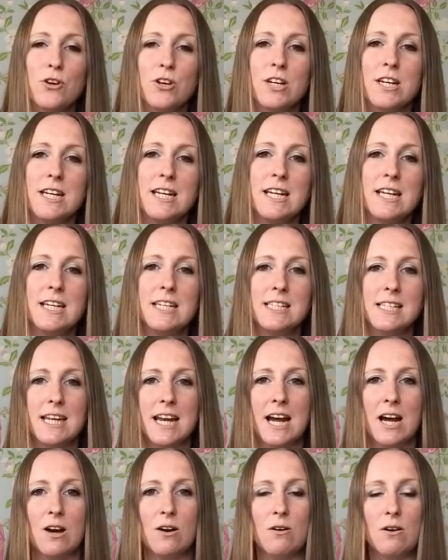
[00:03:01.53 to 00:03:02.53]
you're going to need and
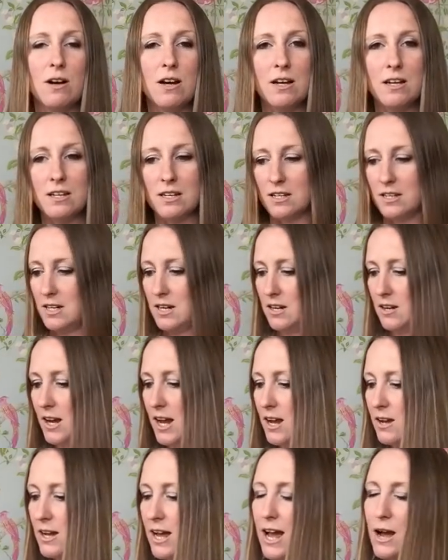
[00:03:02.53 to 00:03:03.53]
how you know
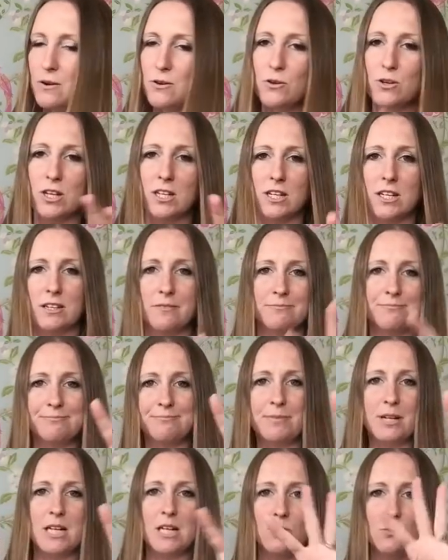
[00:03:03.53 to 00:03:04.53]
how you're going to
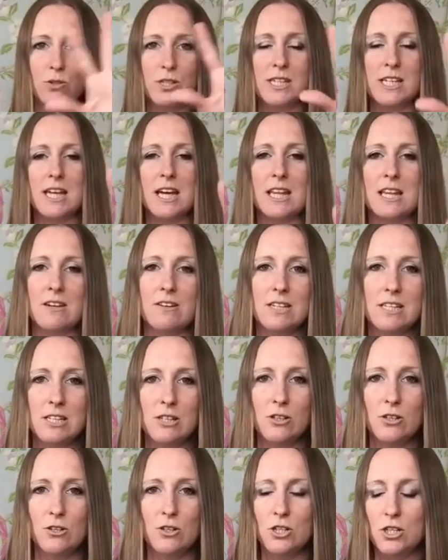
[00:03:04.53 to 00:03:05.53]
put it all together
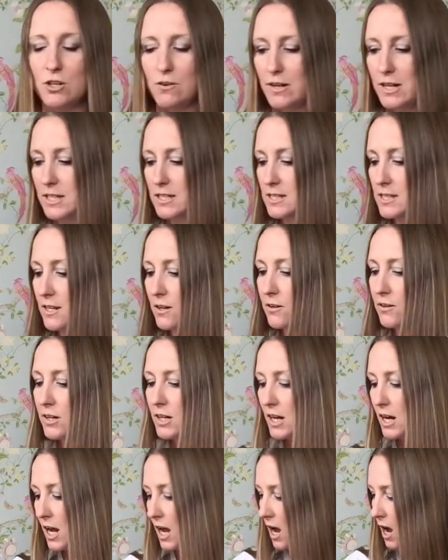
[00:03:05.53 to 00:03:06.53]
until you do it. So
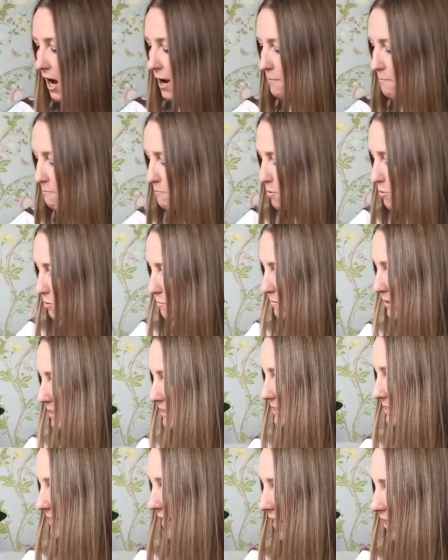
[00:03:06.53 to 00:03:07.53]
I bought
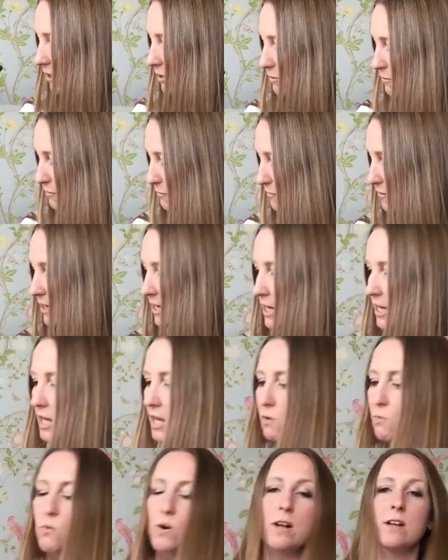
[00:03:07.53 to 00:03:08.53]
myself
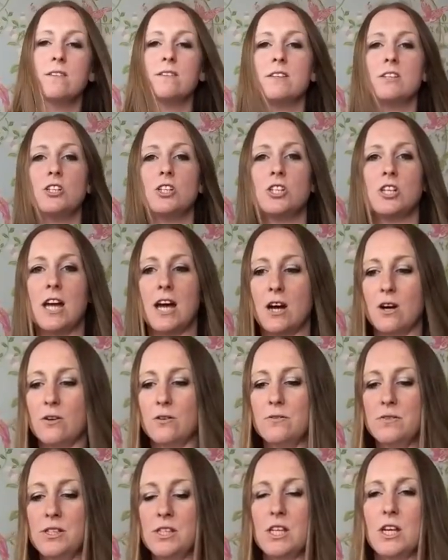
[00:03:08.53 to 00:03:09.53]
one of the
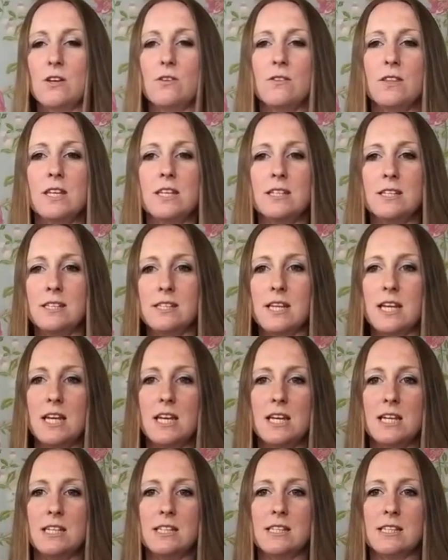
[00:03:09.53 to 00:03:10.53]
shelves, so this
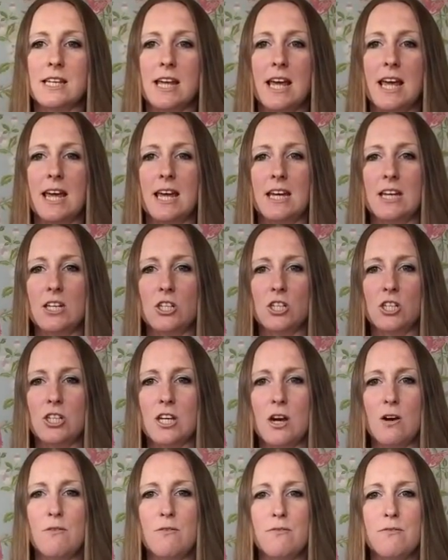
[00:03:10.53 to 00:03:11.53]
is a
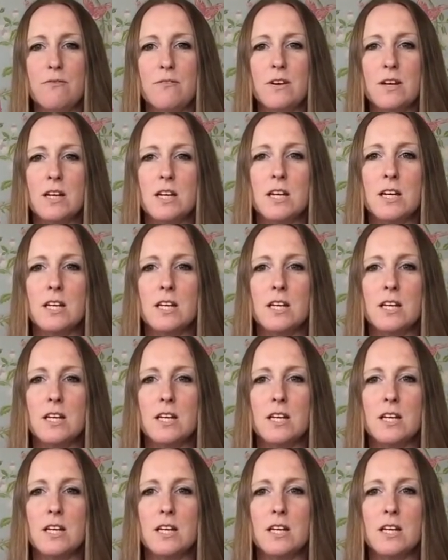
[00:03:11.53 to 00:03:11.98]
shelf